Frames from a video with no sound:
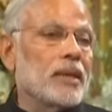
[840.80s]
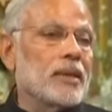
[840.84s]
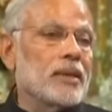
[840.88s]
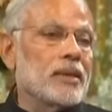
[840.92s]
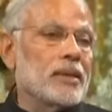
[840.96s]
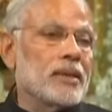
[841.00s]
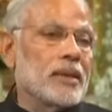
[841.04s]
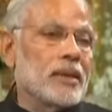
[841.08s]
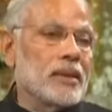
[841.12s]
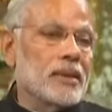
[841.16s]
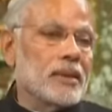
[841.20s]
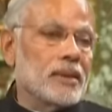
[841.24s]

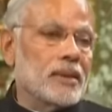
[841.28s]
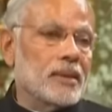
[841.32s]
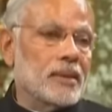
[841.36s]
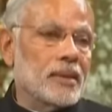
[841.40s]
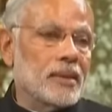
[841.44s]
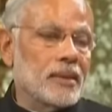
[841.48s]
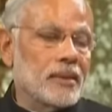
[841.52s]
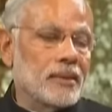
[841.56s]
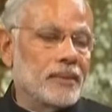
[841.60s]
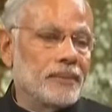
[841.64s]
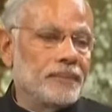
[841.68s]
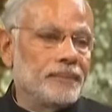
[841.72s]

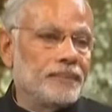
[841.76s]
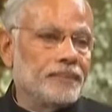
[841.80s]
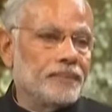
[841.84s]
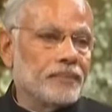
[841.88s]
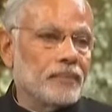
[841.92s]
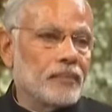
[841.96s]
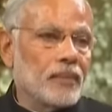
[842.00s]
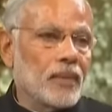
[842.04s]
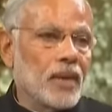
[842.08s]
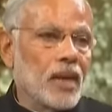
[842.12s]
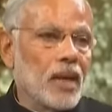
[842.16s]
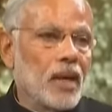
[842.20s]
agencies
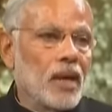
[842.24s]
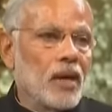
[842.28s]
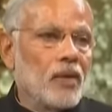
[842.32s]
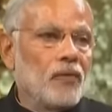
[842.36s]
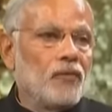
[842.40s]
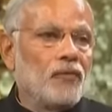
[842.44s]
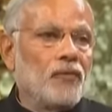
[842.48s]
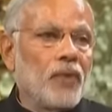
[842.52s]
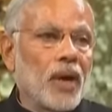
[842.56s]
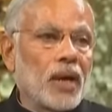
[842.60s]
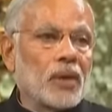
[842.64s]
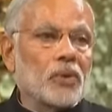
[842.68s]

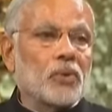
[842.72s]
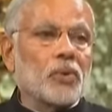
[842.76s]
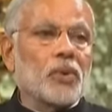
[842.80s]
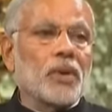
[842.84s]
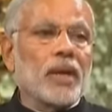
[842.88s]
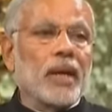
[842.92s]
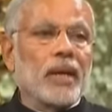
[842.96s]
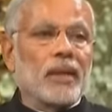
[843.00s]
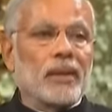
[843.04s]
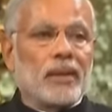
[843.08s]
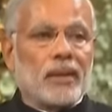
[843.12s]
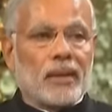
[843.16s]
work
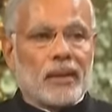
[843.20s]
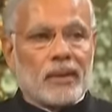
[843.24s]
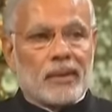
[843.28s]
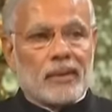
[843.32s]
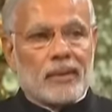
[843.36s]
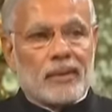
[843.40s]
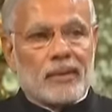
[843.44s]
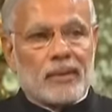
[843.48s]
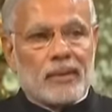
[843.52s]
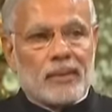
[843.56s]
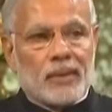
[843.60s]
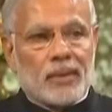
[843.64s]
together
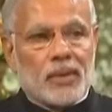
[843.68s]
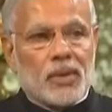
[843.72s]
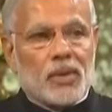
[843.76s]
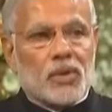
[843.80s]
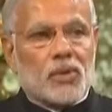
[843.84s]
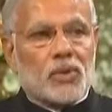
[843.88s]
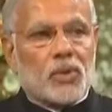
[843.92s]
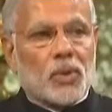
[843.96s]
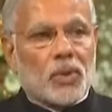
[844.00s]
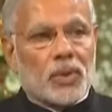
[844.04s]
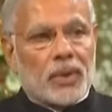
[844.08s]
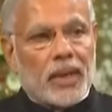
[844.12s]

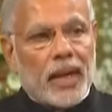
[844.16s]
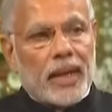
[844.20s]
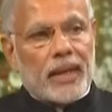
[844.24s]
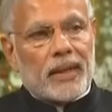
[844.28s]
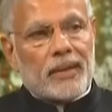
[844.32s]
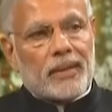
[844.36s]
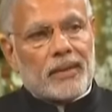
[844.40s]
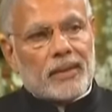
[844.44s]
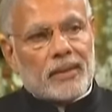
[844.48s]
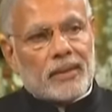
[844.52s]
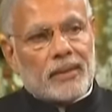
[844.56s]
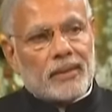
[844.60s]
so
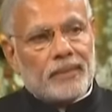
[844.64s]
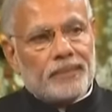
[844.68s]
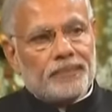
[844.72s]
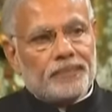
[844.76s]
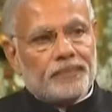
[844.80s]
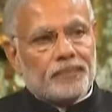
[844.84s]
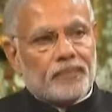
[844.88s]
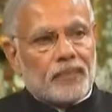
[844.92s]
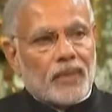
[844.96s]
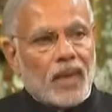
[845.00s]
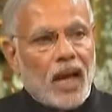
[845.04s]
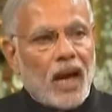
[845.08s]
that
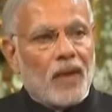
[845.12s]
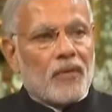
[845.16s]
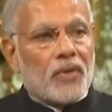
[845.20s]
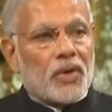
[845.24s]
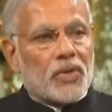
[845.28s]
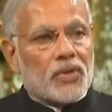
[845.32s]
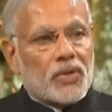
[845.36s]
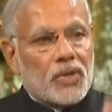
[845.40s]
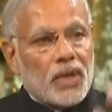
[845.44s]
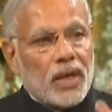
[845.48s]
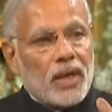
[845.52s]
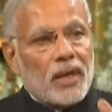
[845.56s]

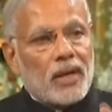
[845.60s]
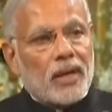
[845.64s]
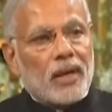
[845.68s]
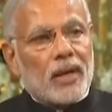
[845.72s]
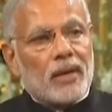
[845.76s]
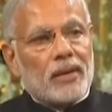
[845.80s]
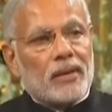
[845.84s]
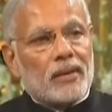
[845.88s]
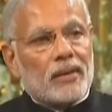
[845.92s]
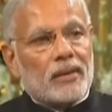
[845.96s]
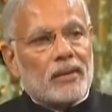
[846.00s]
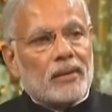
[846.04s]
our
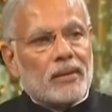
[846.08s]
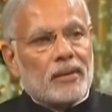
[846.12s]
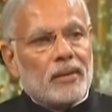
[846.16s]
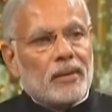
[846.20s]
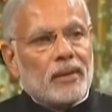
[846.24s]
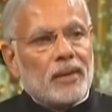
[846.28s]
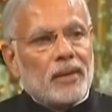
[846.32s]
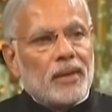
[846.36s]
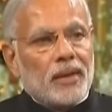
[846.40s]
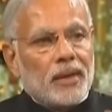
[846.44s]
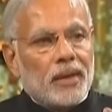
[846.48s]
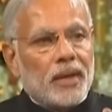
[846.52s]
children
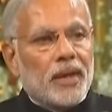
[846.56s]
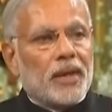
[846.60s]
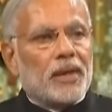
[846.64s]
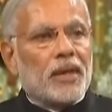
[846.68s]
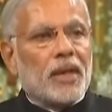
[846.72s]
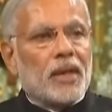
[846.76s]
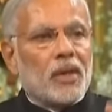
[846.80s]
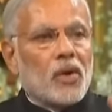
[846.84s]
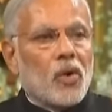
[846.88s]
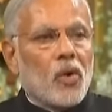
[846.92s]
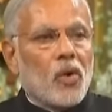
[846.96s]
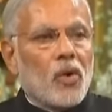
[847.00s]

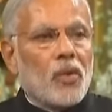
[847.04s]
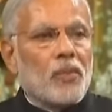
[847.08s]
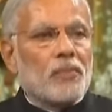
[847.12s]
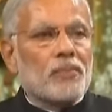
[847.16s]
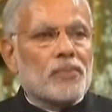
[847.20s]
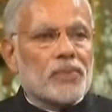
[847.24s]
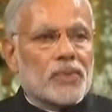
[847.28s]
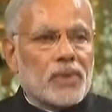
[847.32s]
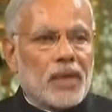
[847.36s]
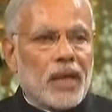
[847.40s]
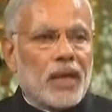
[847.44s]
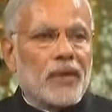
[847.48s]
return
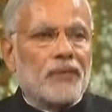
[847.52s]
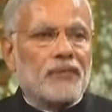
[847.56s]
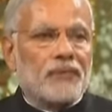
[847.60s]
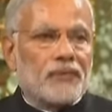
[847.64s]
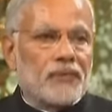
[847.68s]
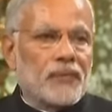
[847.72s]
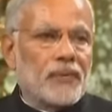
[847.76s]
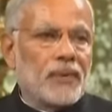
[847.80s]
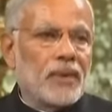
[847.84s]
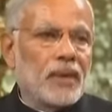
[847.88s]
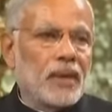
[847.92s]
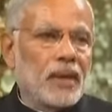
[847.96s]
home safe
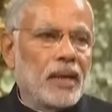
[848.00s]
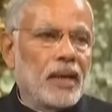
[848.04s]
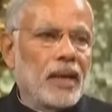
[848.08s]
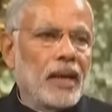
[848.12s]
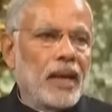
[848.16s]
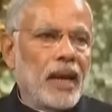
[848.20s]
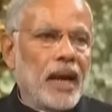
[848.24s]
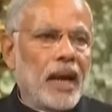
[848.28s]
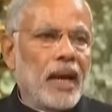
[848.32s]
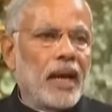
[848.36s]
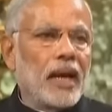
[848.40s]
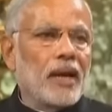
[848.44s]

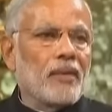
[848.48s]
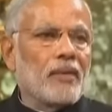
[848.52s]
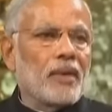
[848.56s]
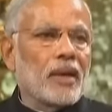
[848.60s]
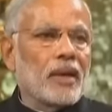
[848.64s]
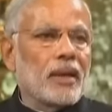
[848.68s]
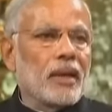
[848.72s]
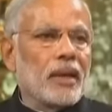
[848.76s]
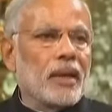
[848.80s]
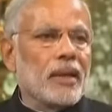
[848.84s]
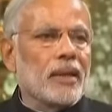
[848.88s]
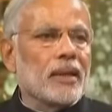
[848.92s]
and
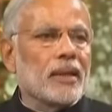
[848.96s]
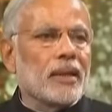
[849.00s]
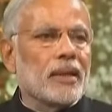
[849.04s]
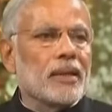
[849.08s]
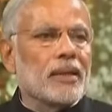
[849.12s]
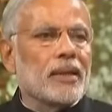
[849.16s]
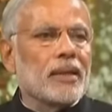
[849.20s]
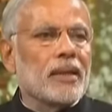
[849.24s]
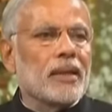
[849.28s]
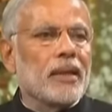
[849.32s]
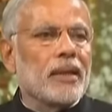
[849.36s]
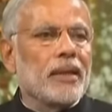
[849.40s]
our
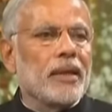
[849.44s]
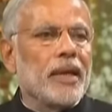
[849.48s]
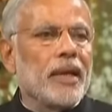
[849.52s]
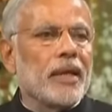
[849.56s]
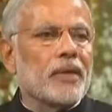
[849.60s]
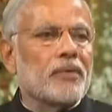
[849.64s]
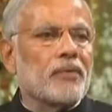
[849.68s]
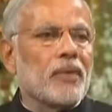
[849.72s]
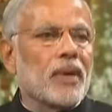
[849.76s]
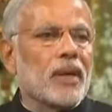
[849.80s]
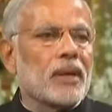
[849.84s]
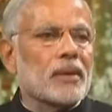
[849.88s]
increasingly
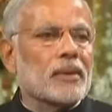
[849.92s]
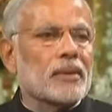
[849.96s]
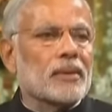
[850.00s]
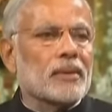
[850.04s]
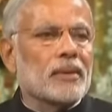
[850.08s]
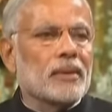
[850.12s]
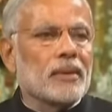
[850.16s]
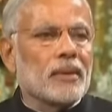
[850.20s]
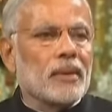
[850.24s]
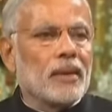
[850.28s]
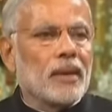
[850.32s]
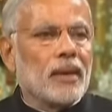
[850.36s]
networked
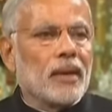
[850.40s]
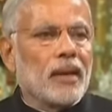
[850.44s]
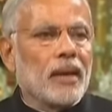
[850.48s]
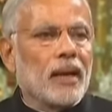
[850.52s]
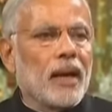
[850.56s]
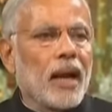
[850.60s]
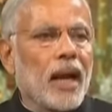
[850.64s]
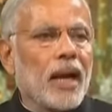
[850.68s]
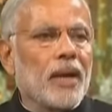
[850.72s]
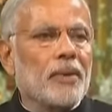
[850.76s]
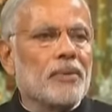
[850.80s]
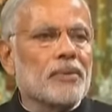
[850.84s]

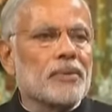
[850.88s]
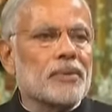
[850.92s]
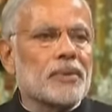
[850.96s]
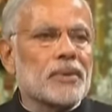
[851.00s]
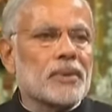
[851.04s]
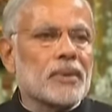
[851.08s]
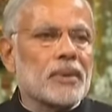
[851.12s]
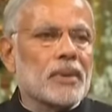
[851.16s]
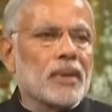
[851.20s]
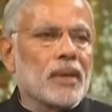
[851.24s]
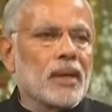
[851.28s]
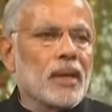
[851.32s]

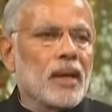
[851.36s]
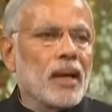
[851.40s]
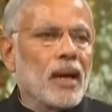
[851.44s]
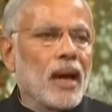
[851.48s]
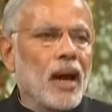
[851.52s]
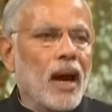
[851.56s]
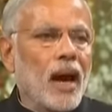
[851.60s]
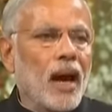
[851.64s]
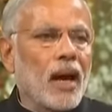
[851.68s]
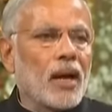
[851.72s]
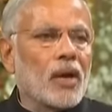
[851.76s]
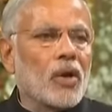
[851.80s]
lives
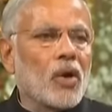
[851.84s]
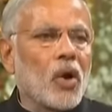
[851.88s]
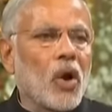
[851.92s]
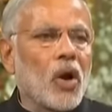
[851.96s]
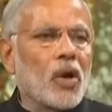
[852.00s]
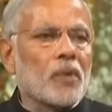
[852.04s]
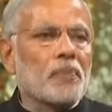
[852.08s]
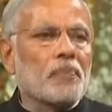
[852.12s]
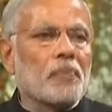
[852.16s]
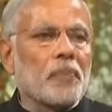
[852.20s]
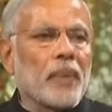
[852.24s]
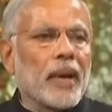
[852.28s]
are
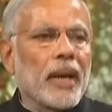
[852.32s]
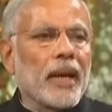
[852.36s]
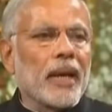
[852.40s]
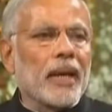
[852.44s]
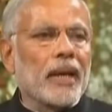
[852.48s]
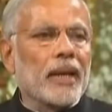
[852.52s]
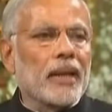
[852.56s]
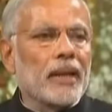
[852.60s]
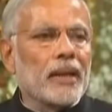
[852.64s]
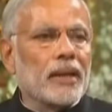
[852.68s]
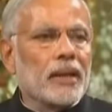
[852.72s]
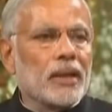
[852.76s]
not
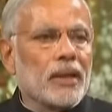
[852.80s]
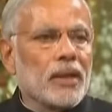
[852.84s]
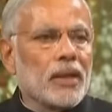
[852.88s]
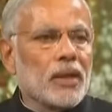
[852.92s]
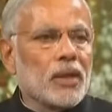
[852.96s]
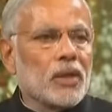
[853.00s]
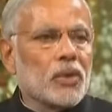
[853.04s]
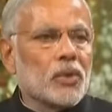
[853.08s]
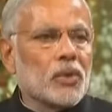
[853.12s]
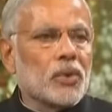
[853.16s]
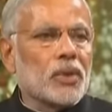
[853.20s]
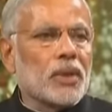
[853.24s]

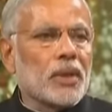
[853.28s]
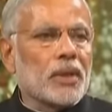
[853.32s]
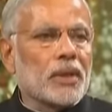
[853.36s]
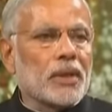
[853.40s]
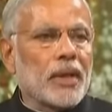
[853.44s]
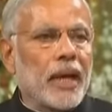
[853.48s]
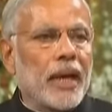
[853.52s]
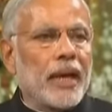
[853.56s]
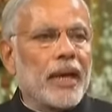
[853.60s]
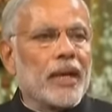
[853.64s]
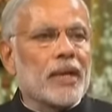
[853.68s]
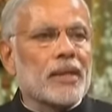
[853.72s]
prey to the
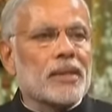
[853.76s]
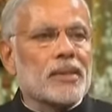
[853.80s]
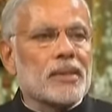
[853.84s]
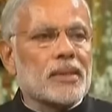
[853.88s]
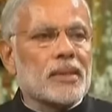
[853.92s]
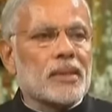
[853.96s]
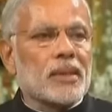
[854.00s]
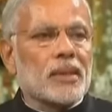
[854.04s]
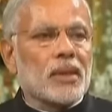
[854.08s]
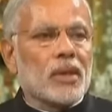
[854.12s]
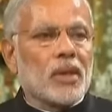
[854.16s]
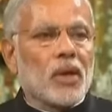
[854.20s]
threats
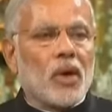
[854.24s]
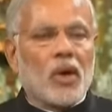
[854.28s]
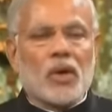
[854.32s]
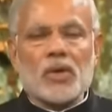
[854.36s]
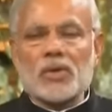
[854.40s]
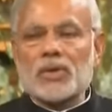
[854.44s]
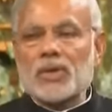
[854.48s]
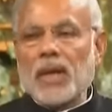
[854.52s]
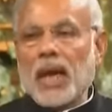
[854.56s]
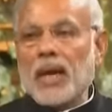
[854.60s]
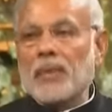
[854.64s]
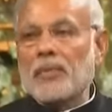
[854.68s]

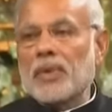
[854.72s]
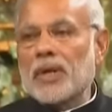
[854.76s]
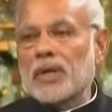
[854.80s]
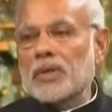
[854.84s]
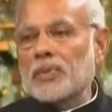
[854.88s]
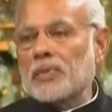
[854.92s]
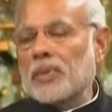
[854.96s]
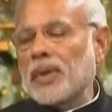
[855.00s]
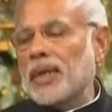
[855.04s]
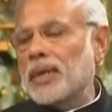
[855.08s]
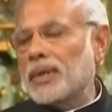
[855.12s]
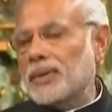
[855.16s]
on
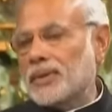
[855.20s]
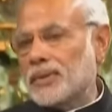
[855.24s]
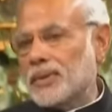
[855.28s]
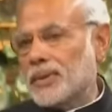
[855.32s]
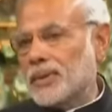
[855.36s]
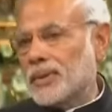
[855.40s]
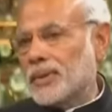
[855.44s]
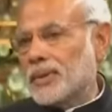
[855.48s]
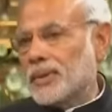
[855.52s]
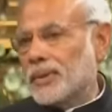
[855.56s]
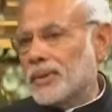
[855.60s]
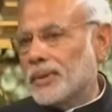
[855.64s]

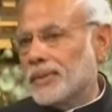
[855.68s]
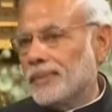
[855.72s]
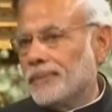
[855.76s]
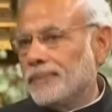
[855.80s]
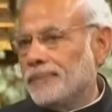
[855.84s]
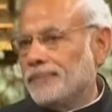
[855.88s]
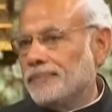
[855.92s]
cyberspace.